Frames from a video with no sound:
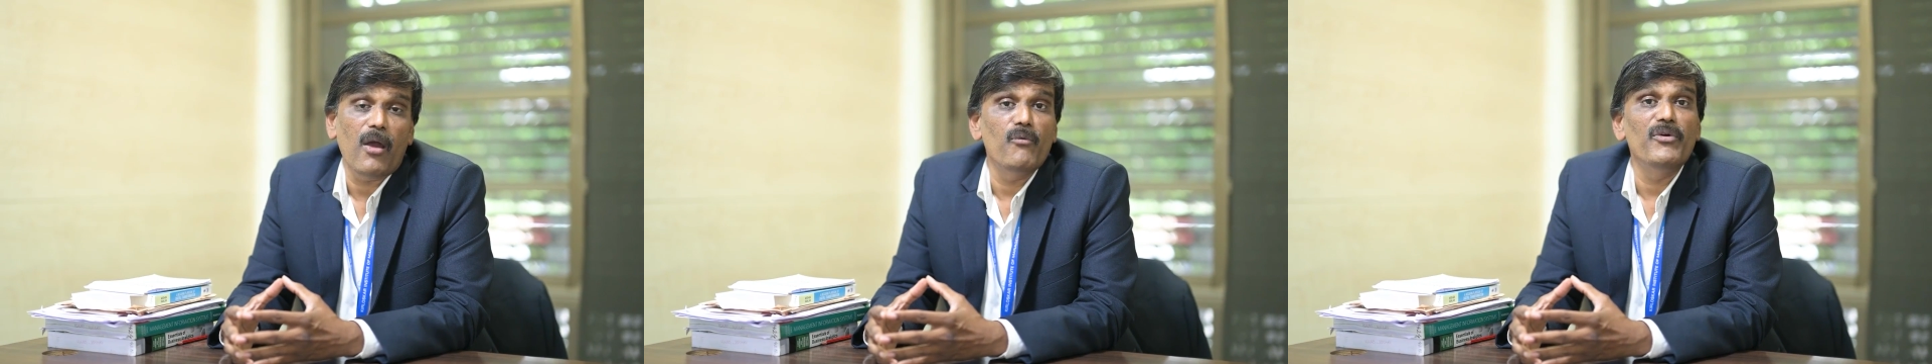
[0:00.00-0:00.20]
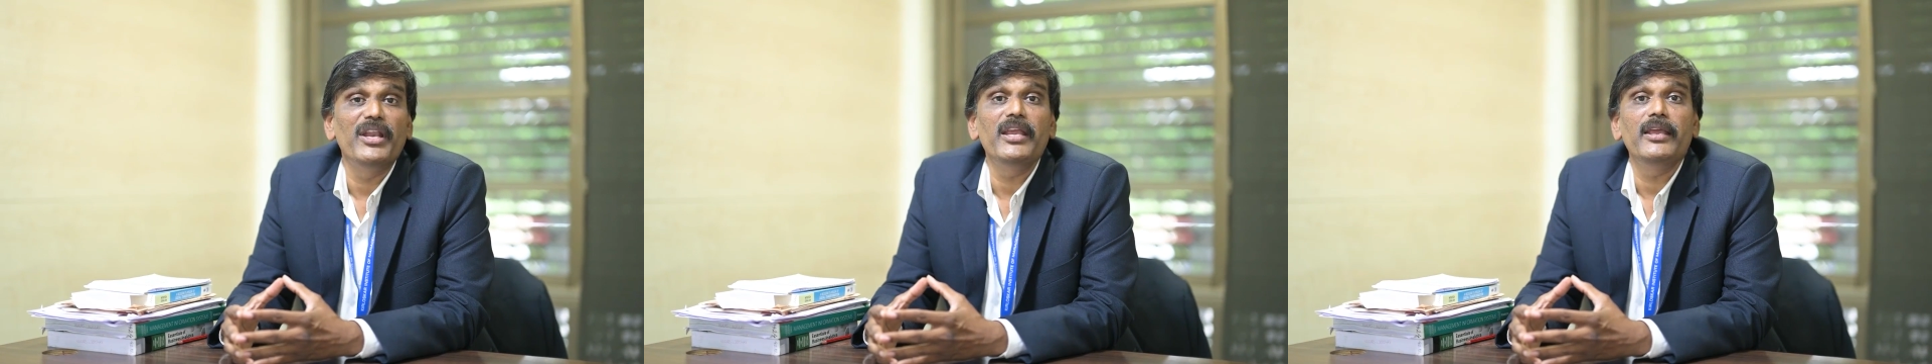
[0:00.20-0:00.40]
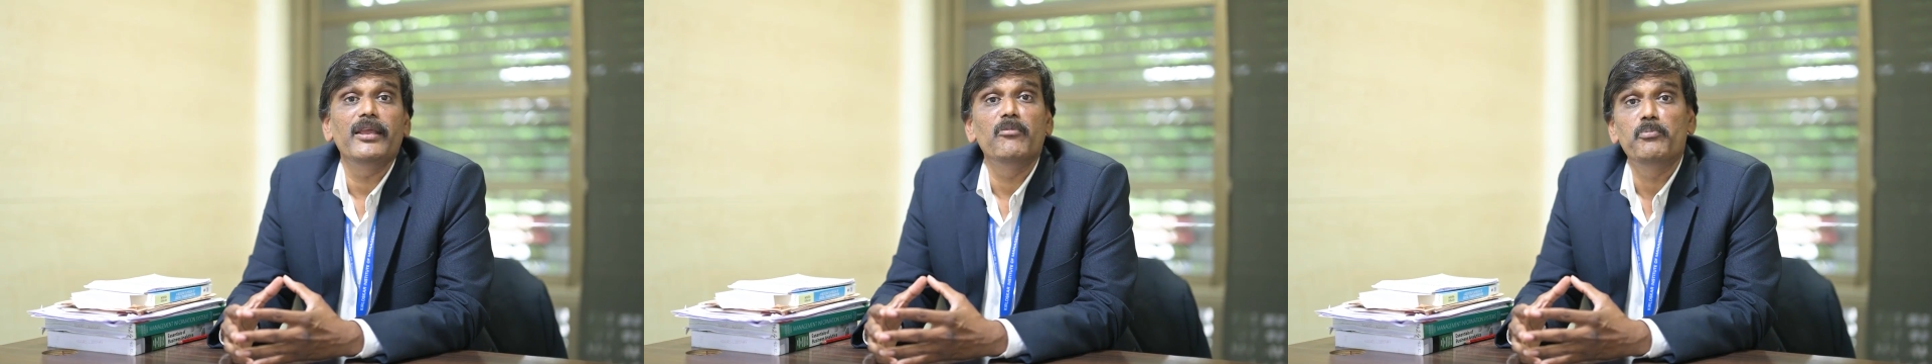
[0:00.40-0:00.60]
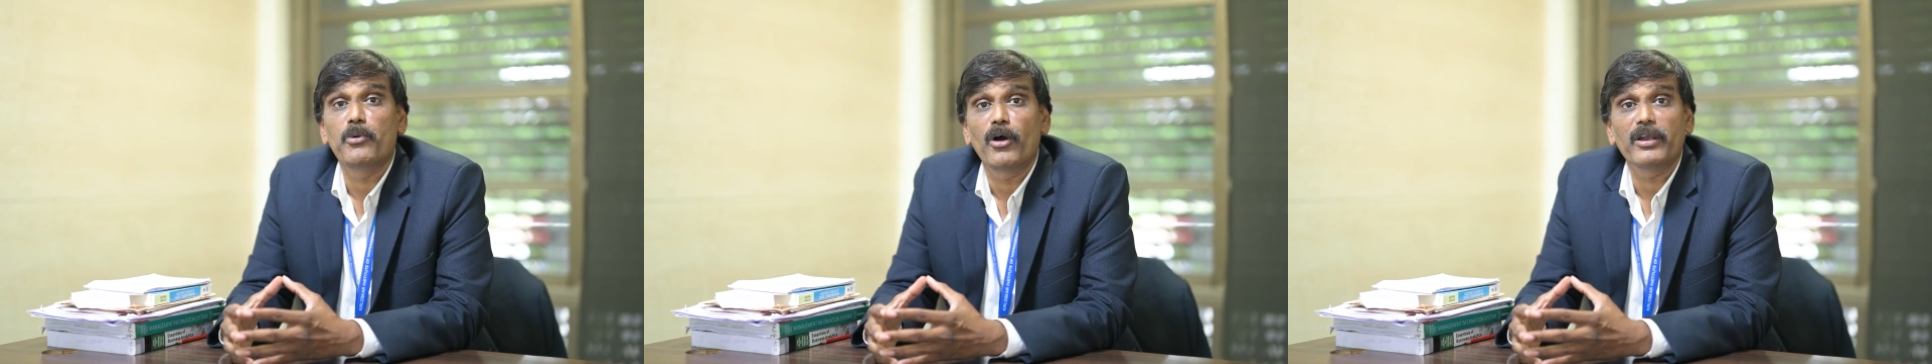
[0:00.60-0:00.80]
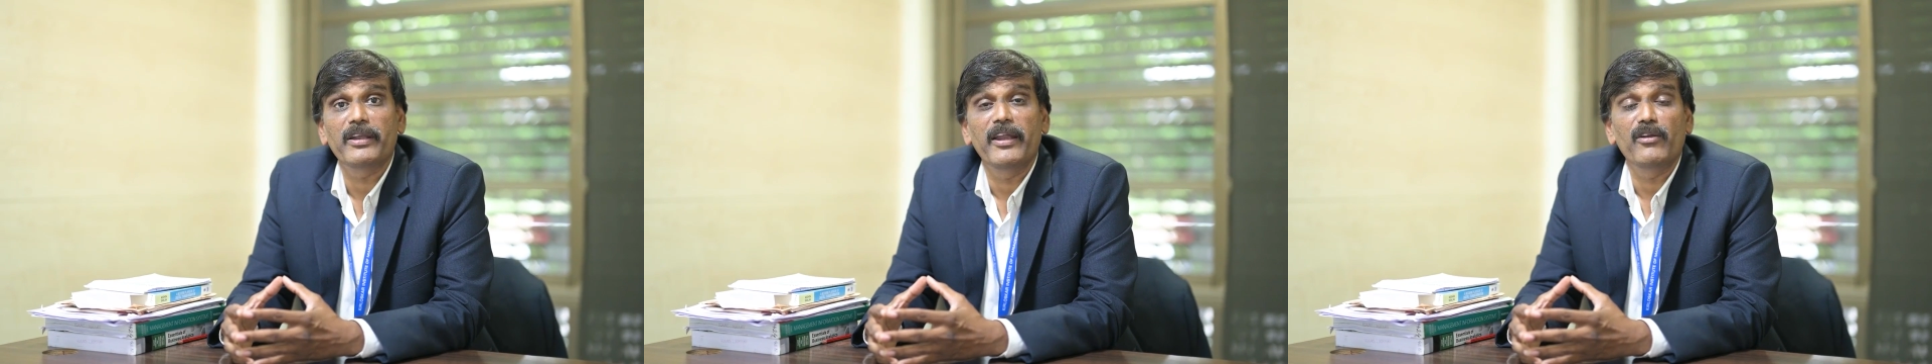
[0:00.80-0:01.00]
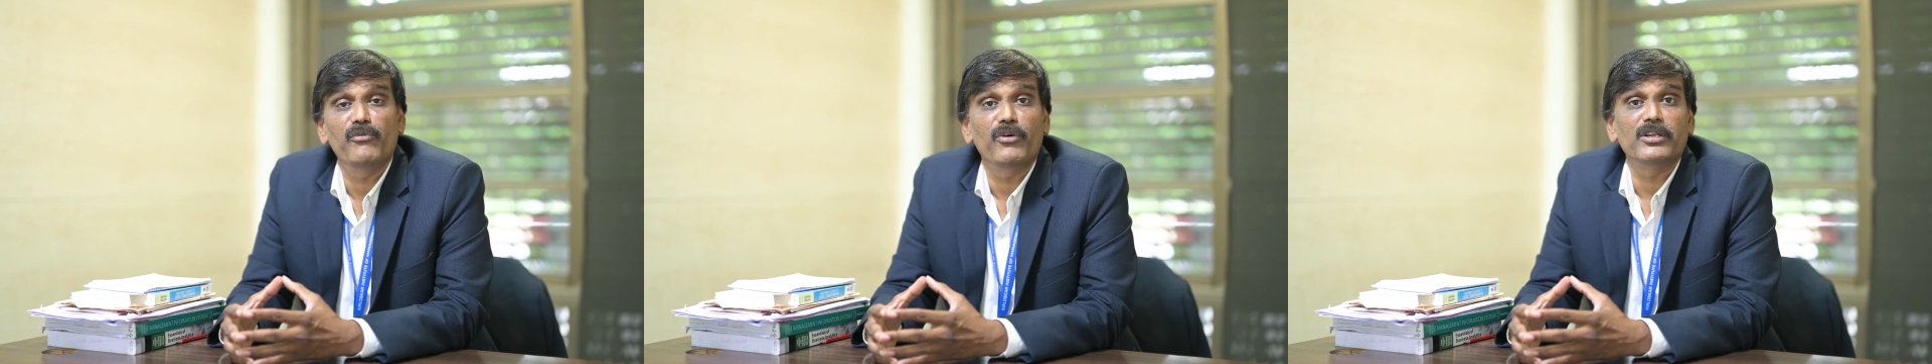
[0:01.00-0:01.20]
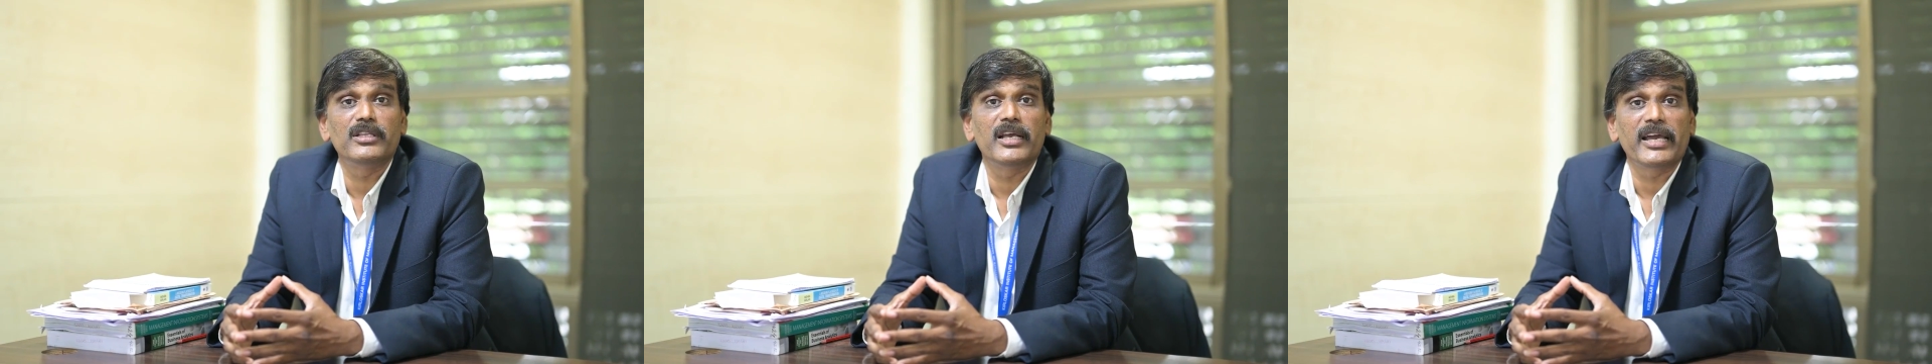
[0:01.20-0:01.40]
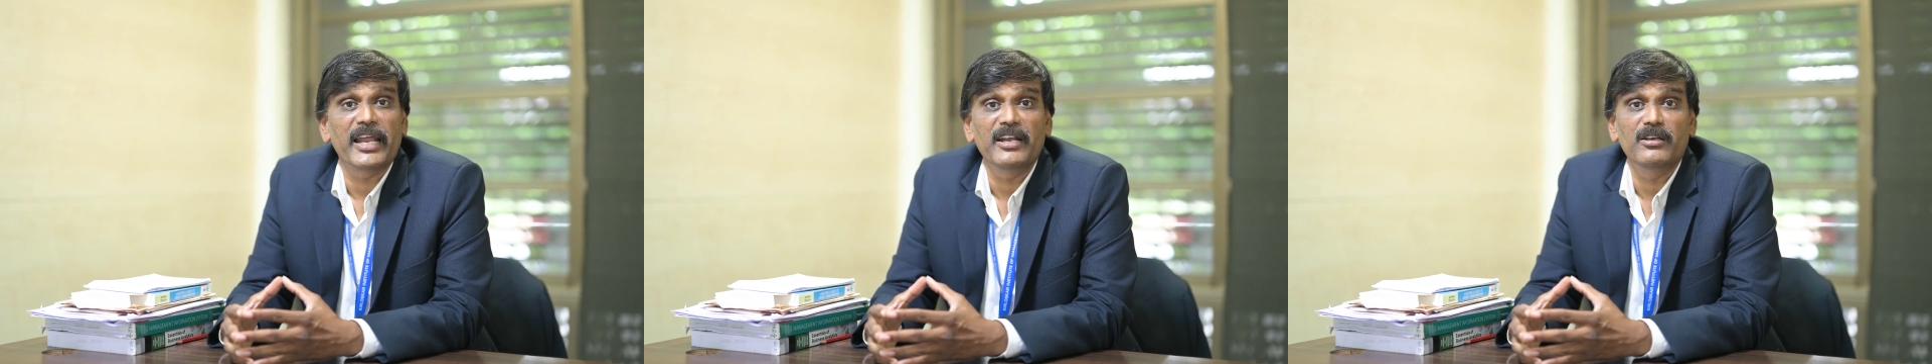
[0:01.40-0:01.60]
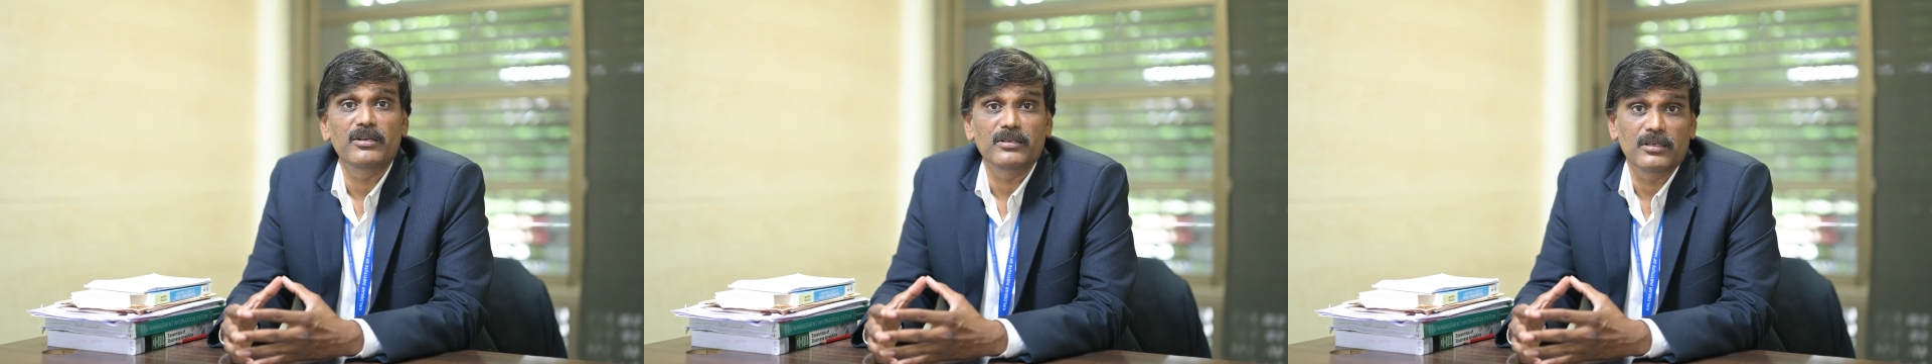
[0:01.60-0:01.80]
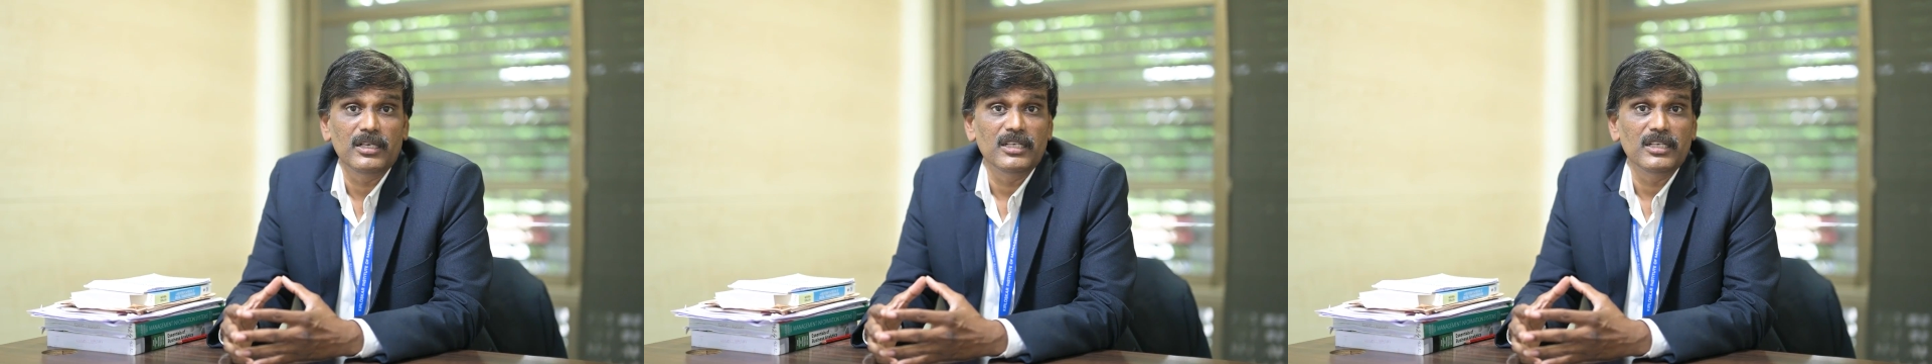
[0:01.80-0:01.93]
very important for the current